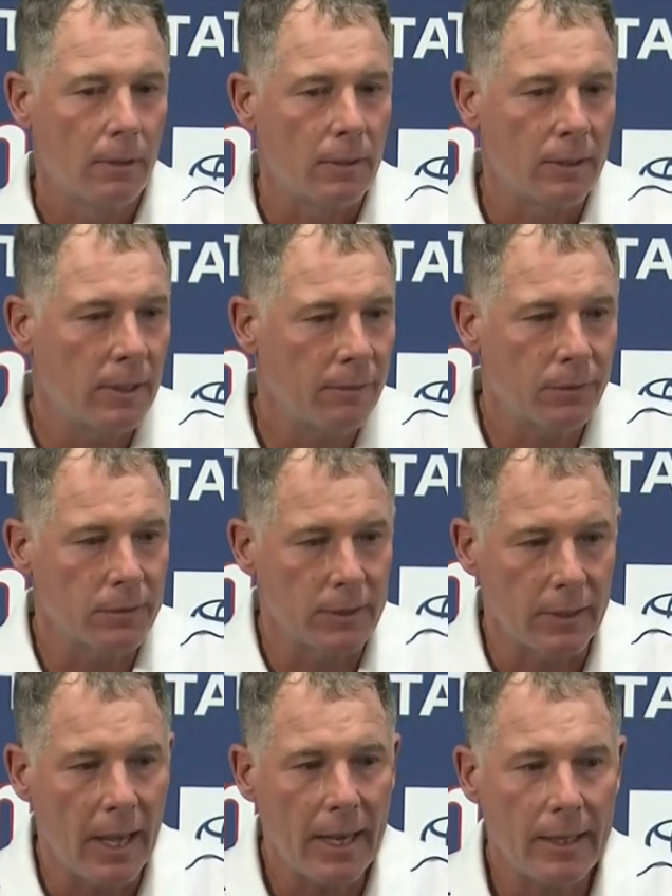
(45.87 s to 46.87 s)
The difference
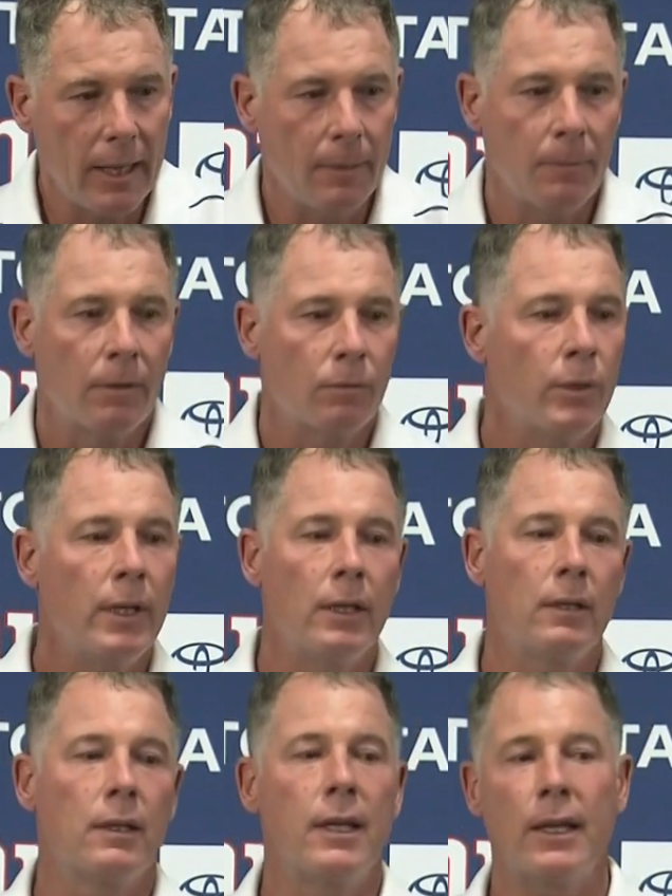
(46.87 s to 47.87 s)
in that game is we
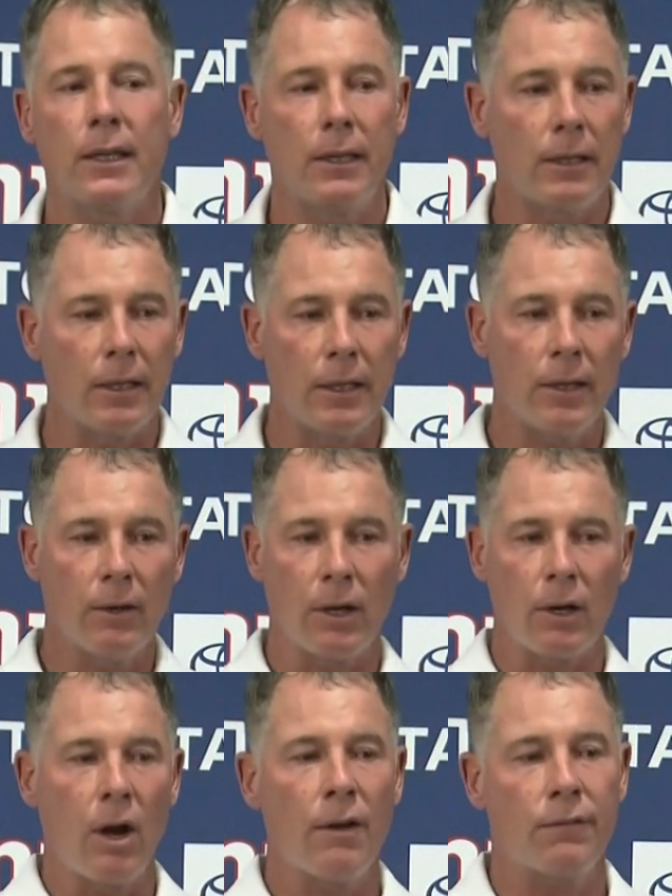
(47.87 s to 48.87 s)
didn't kick it into gear
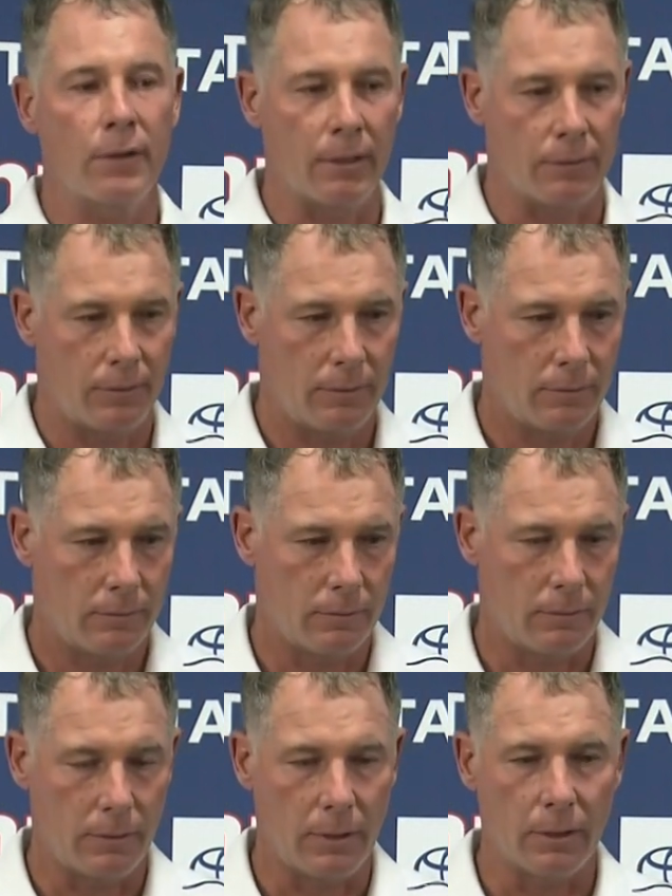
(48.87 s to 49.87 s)
on offense.
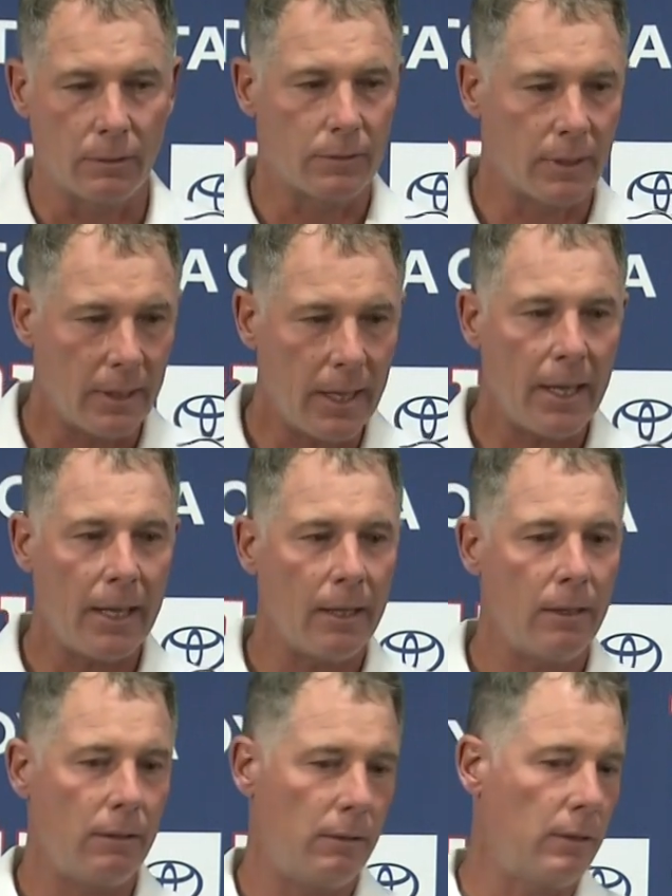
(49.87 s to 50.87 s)
You know,
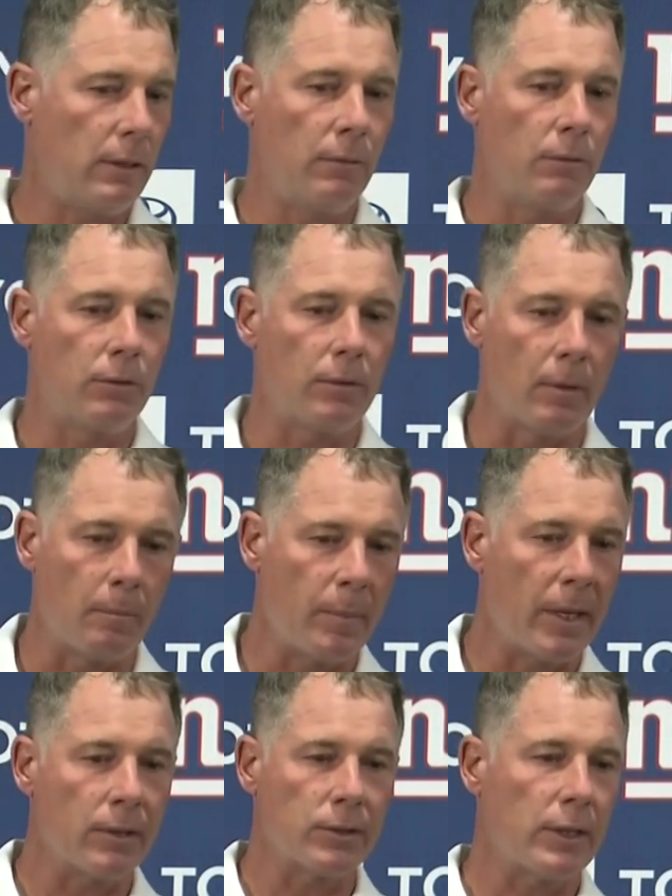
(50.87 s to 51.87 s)
today it was a
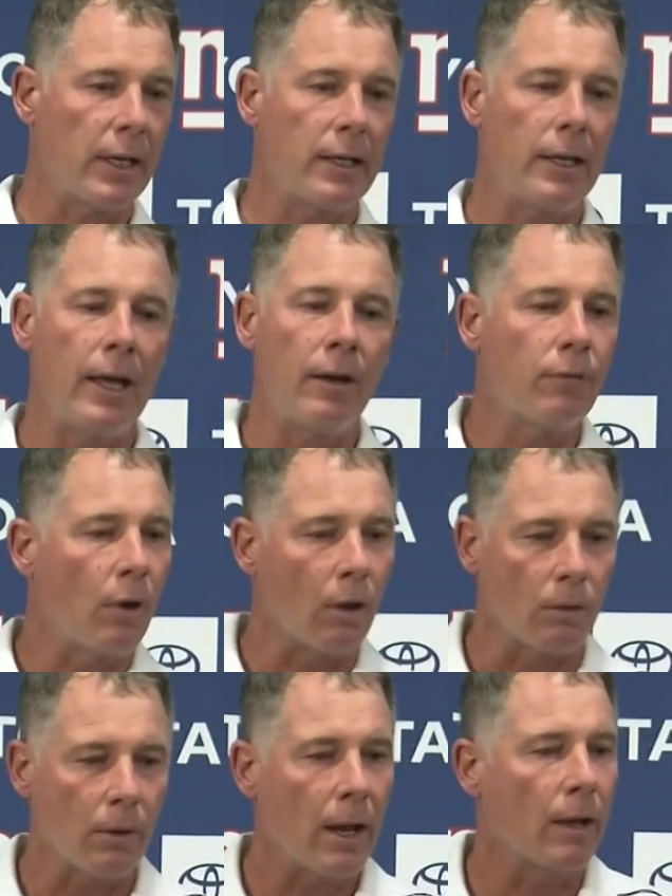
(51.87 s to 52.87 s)
better second half all
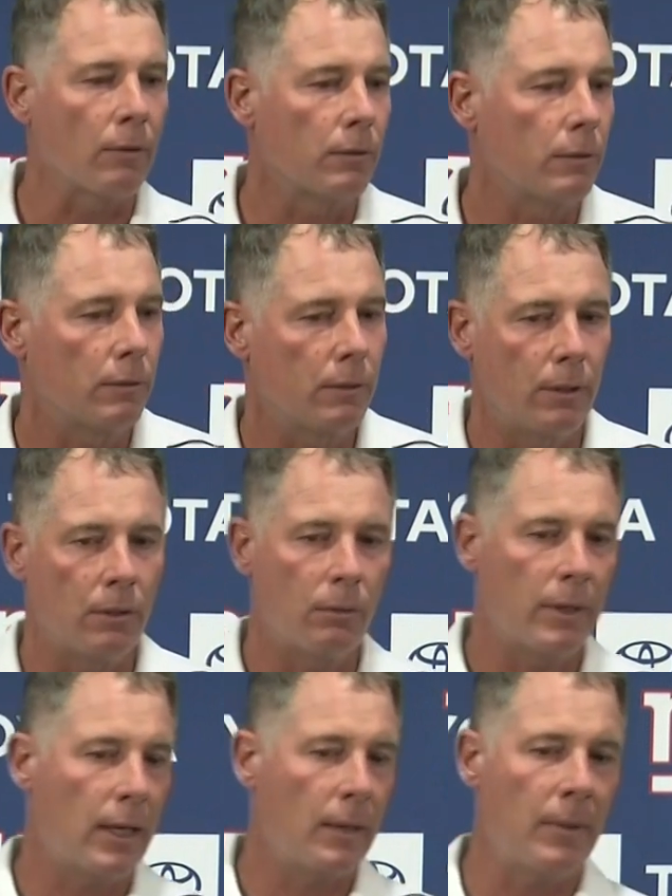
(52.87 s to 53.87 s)
around. You know,
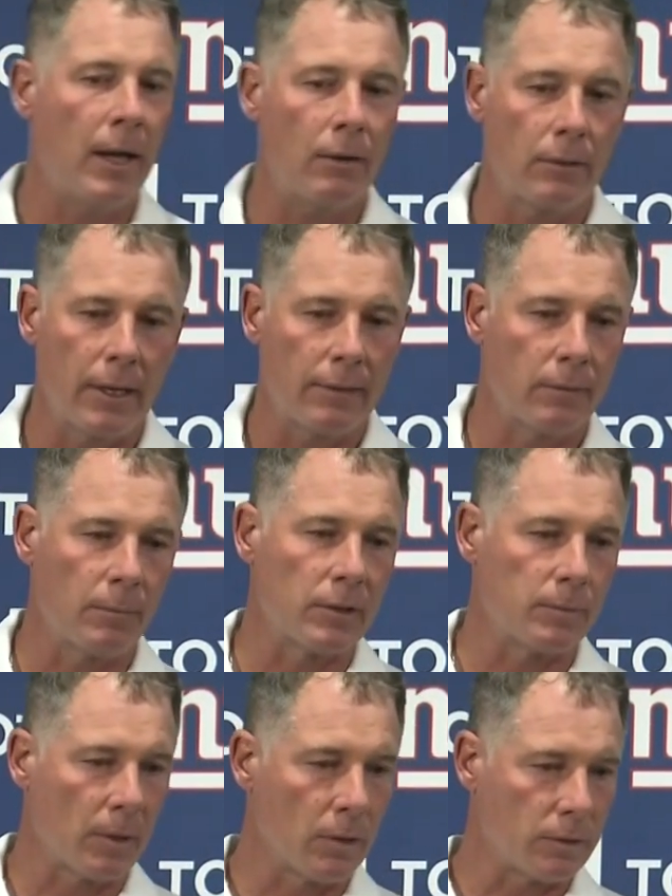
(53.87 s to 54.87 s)
we came out and got some
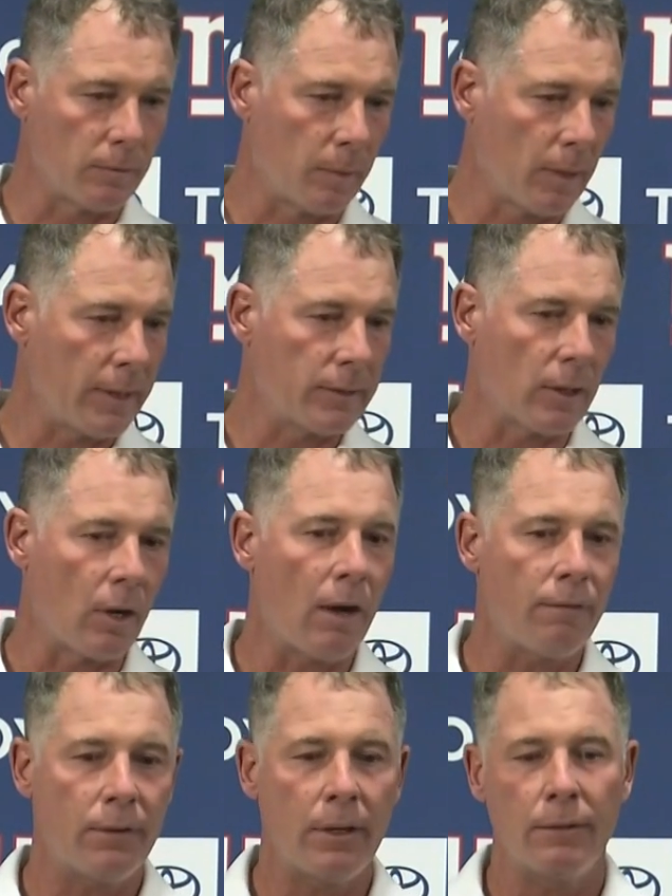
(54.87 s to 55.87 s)
explosive plays on
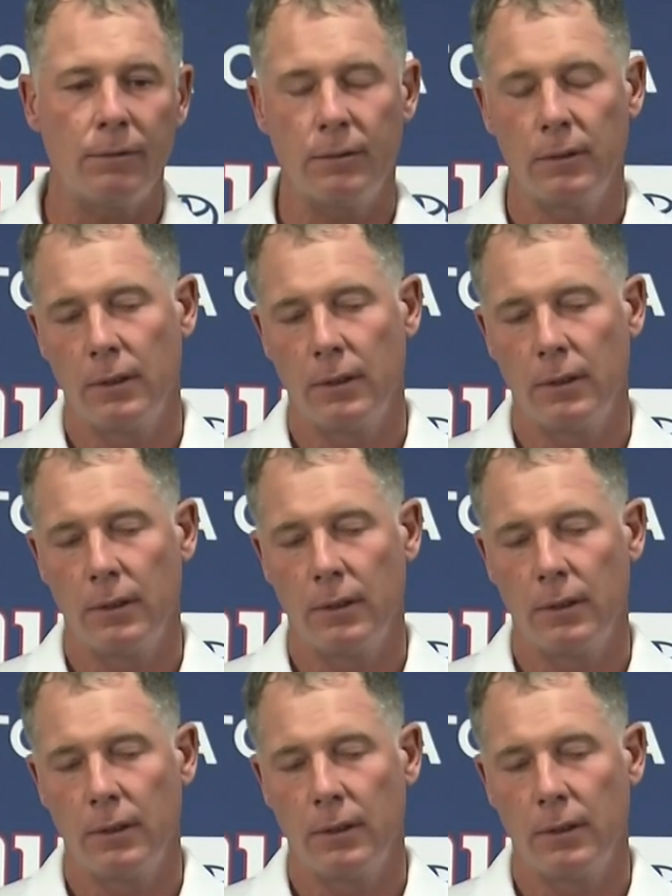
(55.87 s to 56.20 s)
offense.